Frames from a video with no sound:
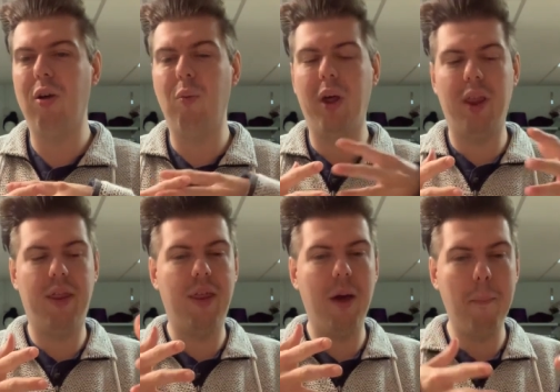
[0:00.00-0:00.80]
with
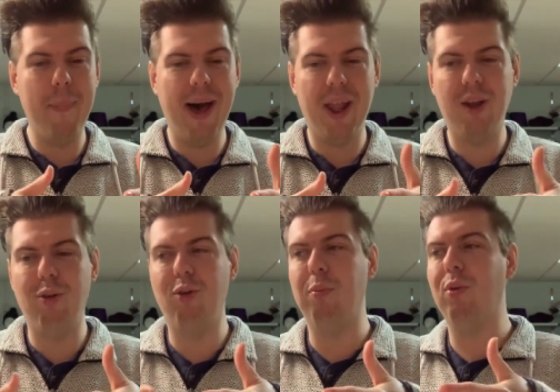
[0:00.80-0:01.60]
a man
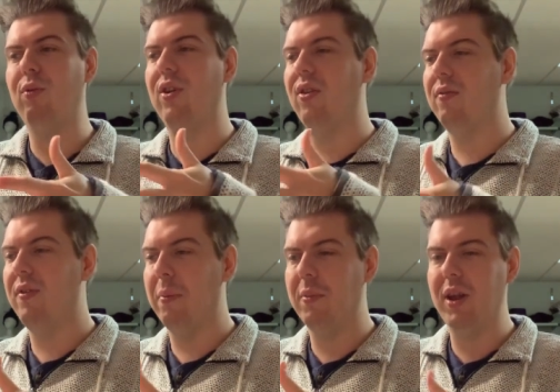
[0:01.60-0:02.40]
who'd moved his
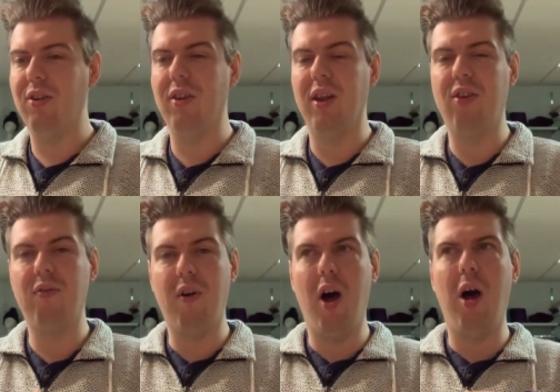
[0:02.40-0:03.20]
family to this
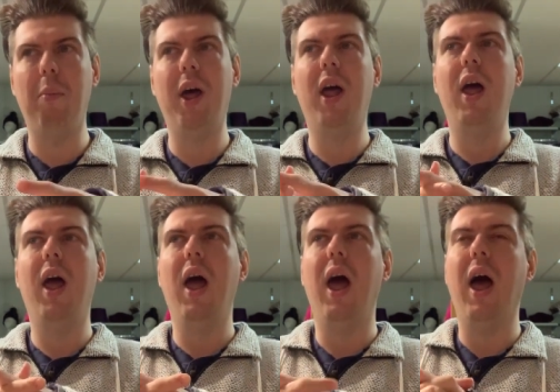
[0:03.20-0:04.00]
farm,
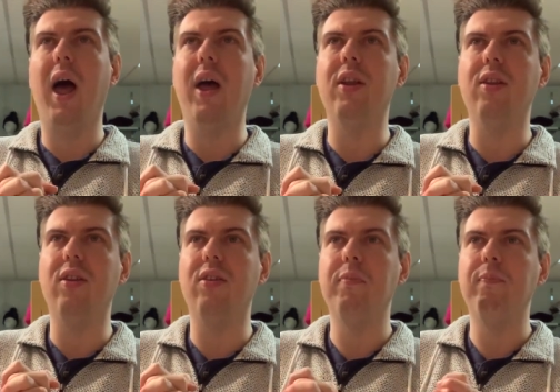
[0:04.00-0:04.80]

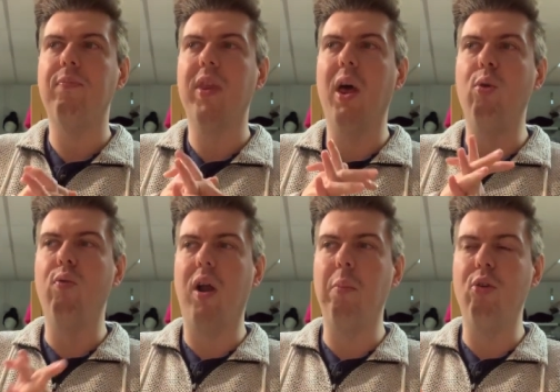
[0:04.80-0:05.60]
and I was
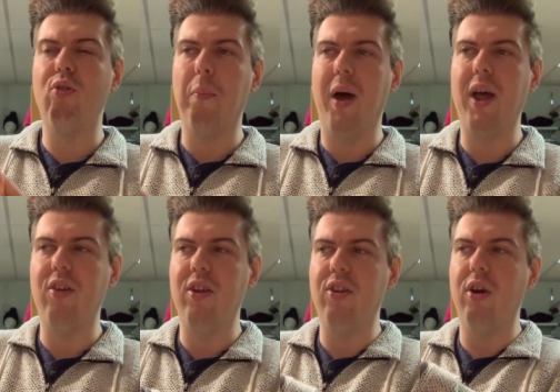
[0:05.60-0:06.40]
very much
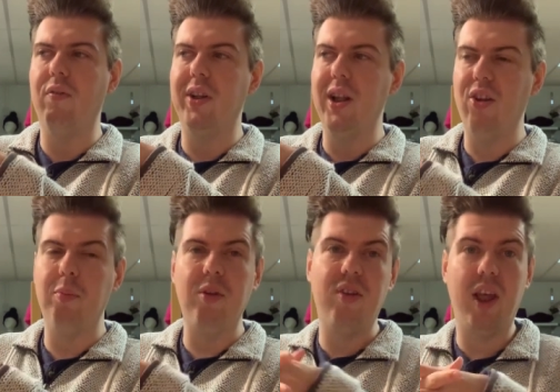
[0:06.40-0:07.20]
reminded of an
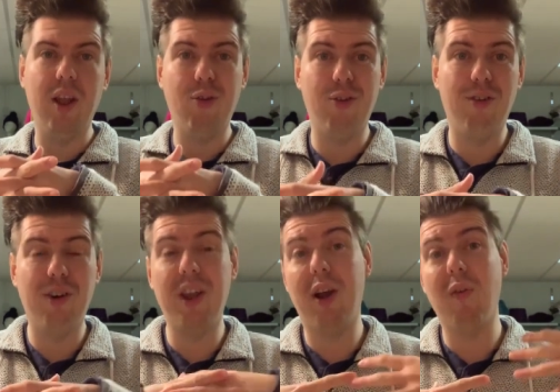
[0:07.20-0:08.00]
Elizabeth Taylor
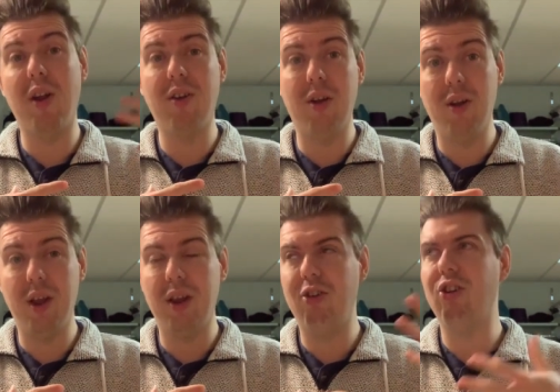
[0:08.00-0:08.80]
story that I read
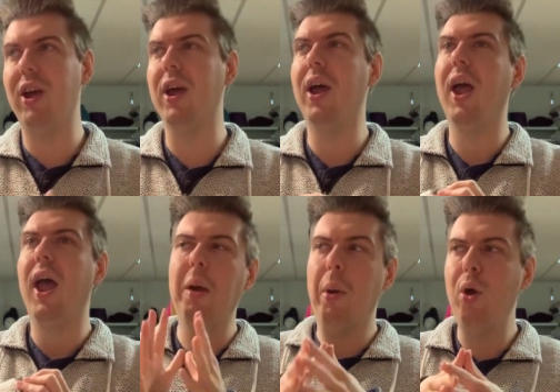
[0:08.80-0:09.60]
earlier this year.
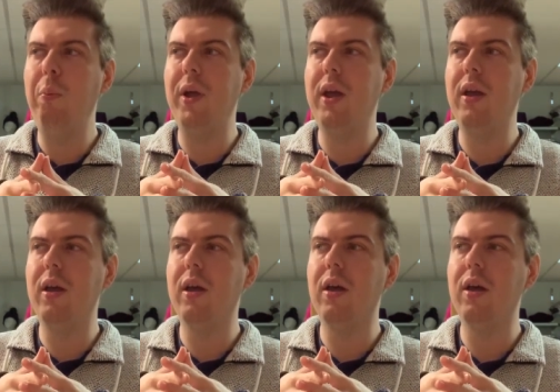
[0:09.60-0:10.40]
I'm hoping
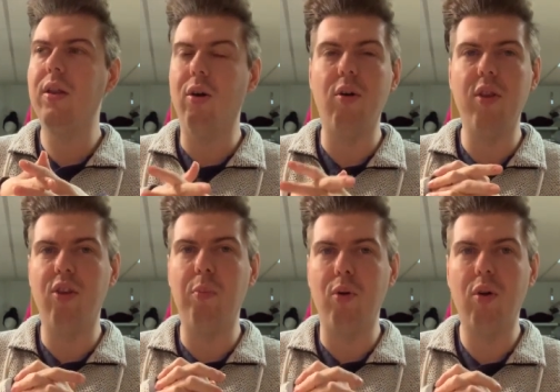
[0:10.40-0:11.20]
that
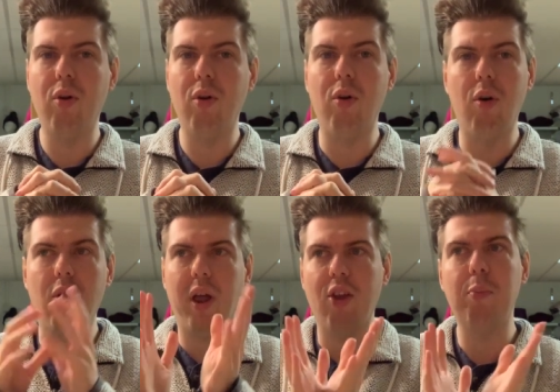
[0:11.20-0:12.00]
this book
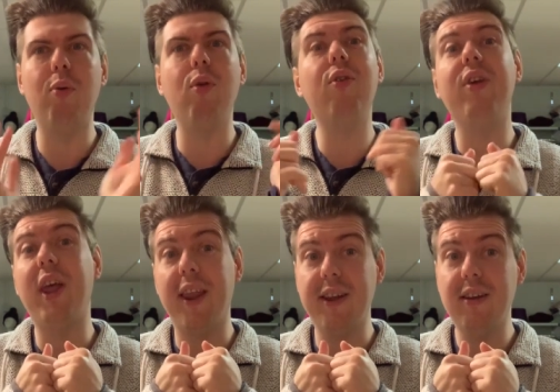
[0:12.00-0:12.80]
all gets pulled
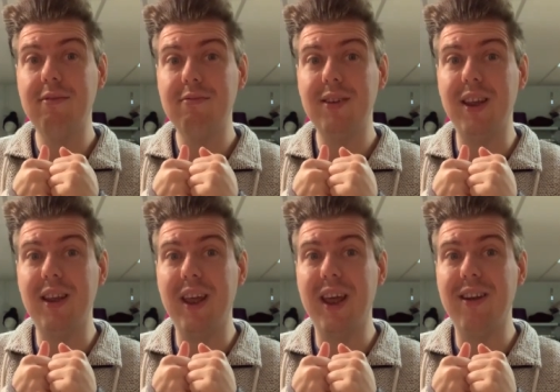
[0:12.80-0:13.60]
together
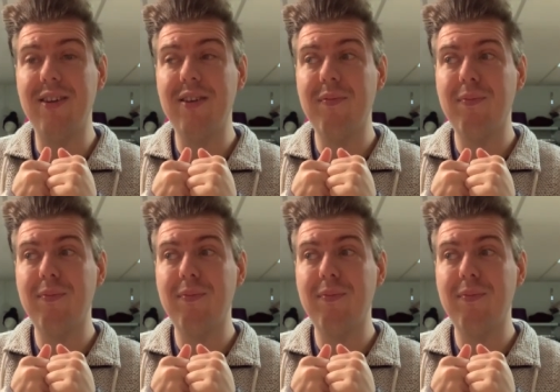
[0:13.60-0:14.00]
in the end.